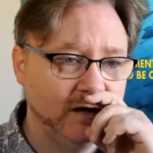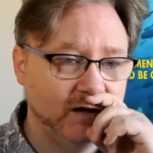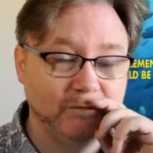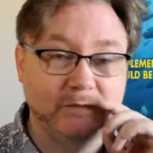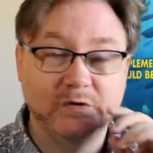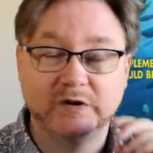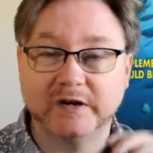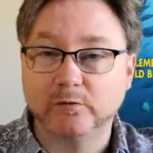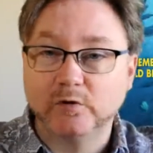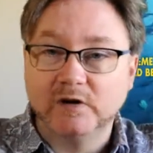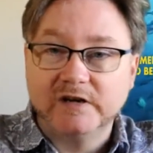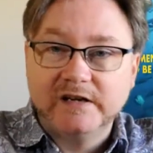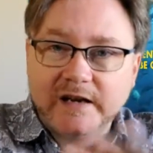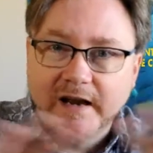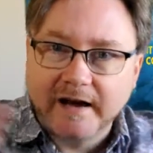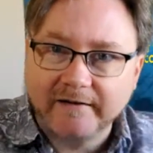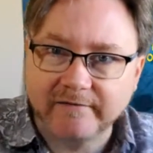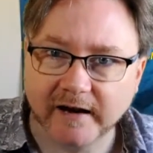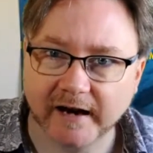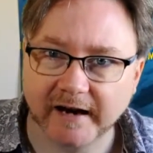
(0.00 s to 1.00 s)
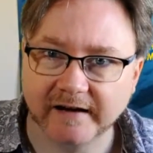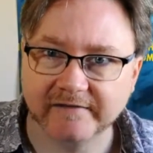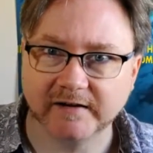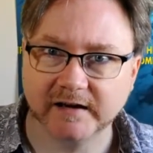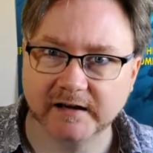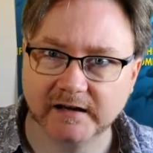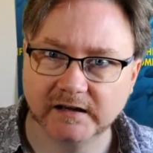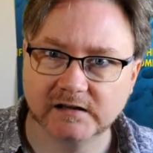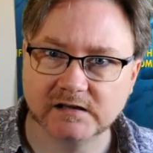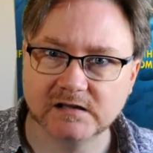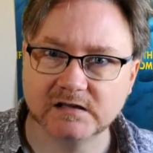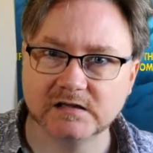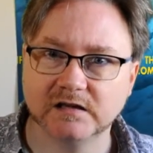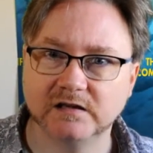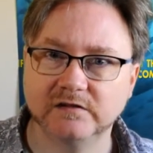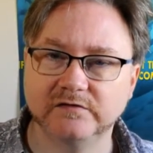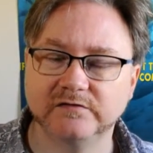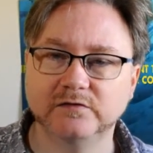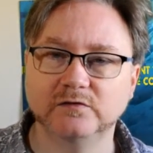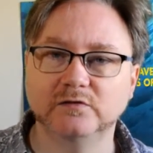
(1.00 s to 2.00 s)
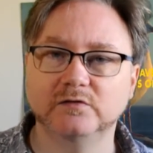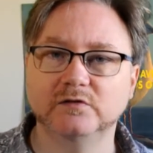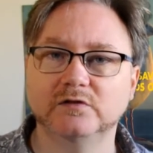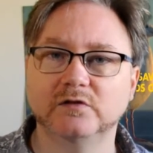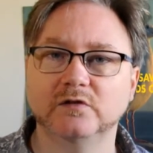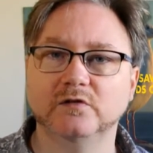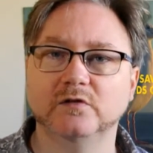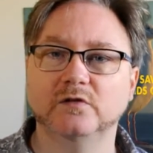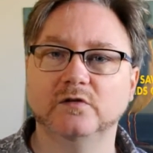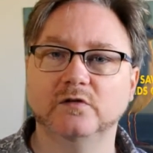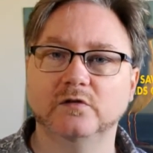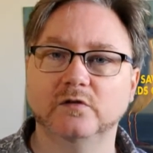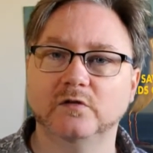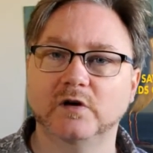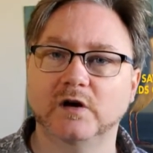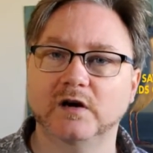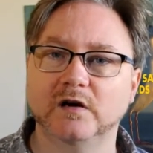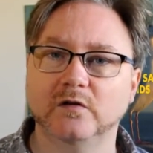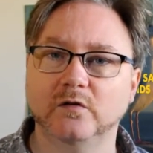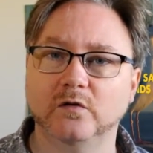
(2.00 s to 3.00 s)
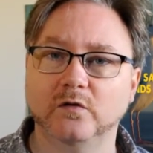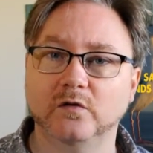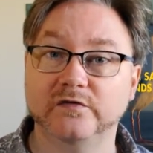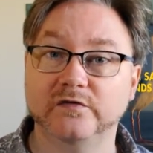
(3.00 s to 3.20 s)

but I will never ever eat seafood or